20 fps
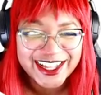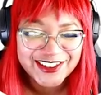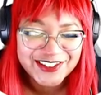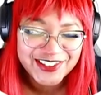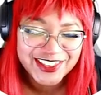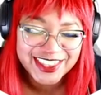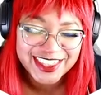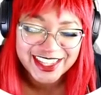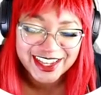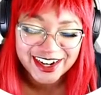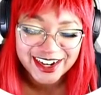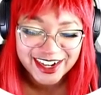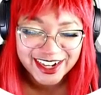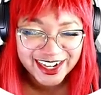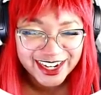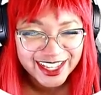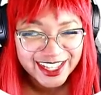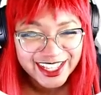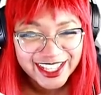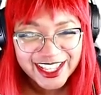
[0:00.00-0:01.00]
Sorry.
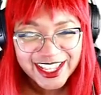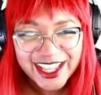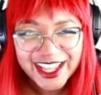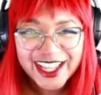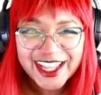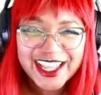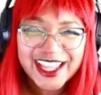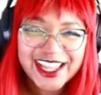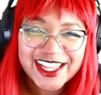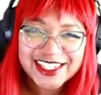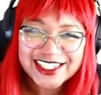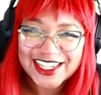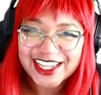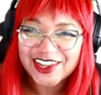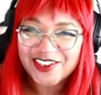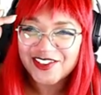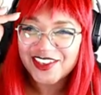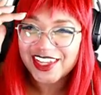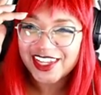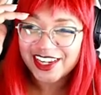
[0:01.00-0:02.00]
Can't
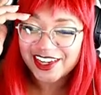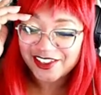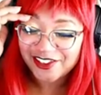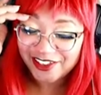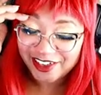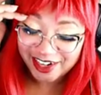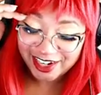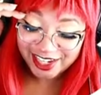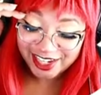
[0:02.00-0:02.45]
take me anywhere.